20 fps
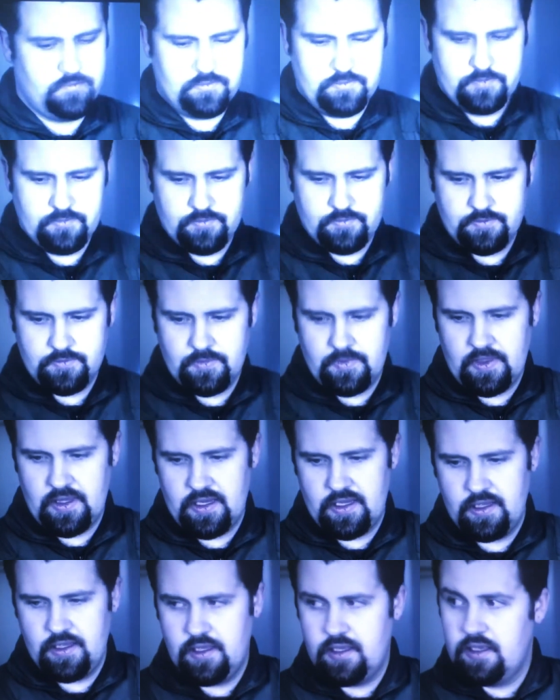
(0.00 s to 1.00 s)
of like
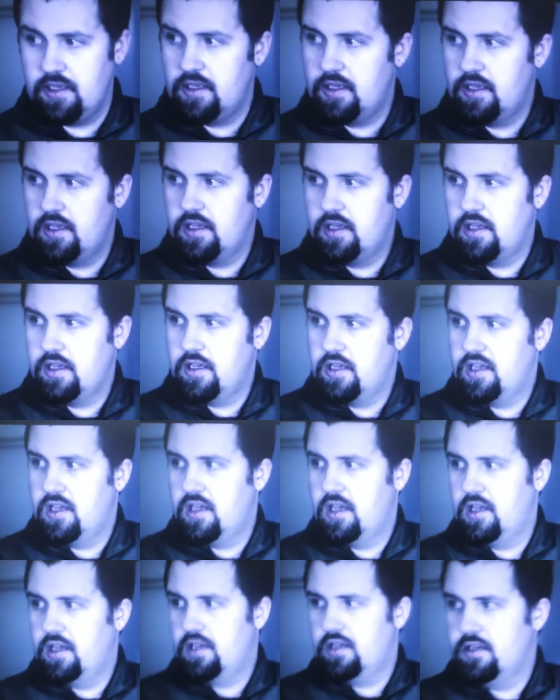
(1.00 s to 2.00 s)
passing through
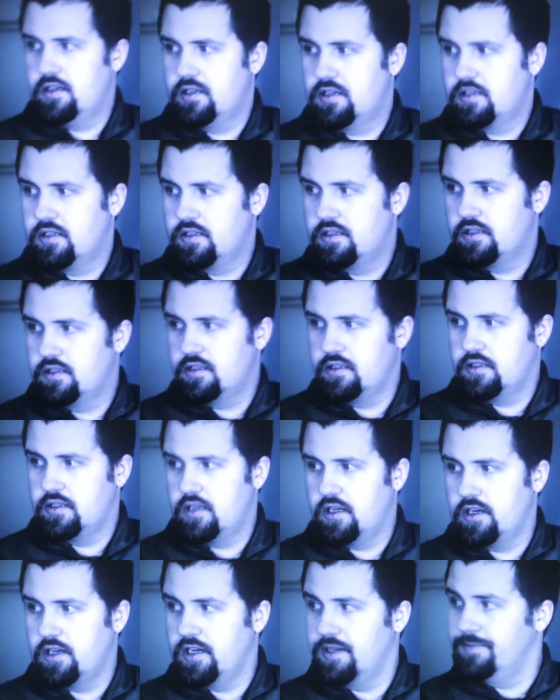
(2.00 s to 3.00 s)
some of the
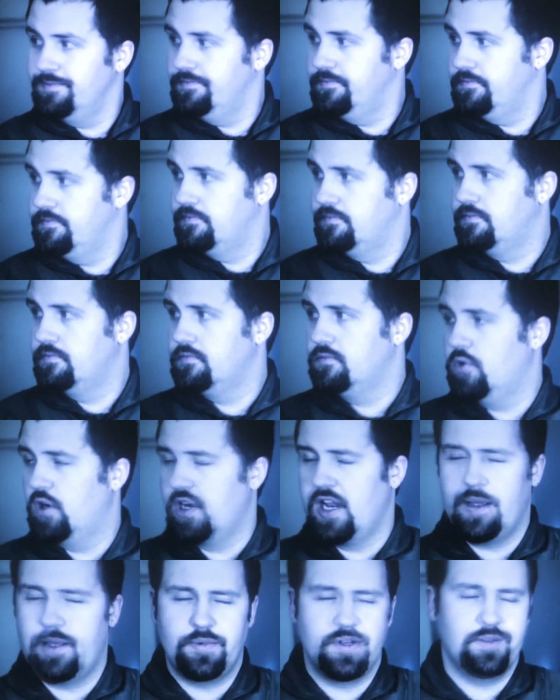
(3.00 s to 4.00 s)
places that we
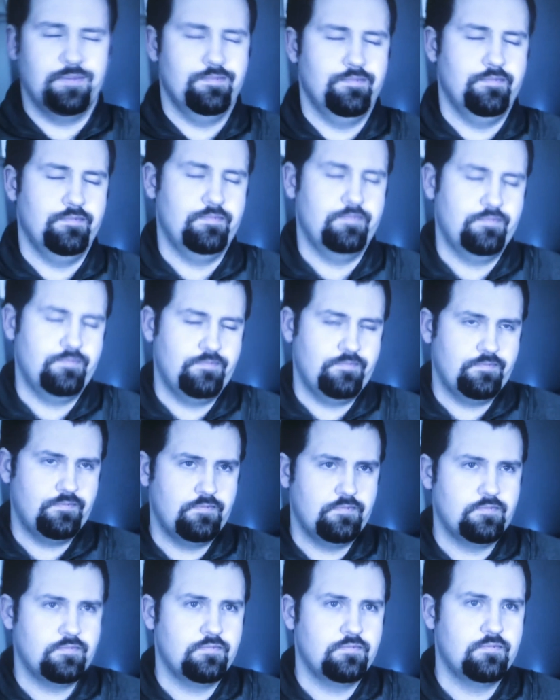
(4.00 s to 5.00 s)
give hints
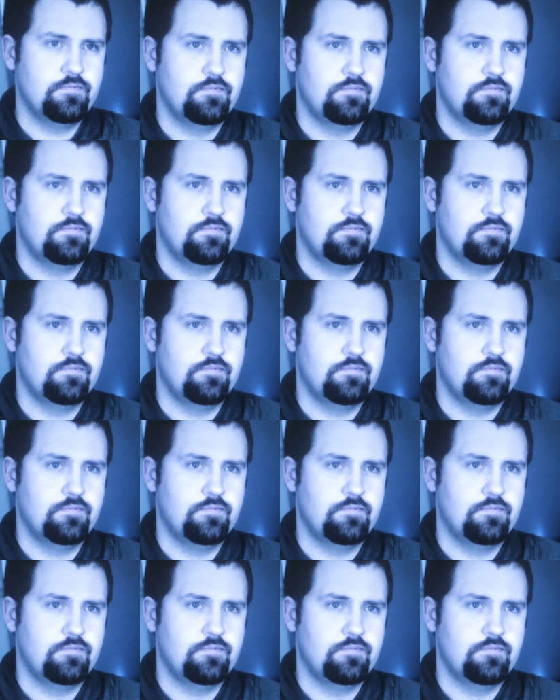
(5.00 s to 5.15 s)
to